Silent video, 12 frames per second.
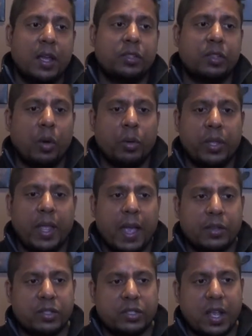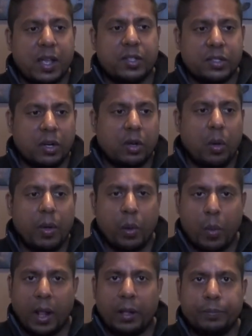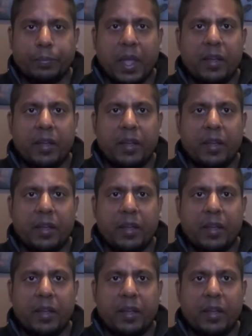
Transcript: So the exercises are going well.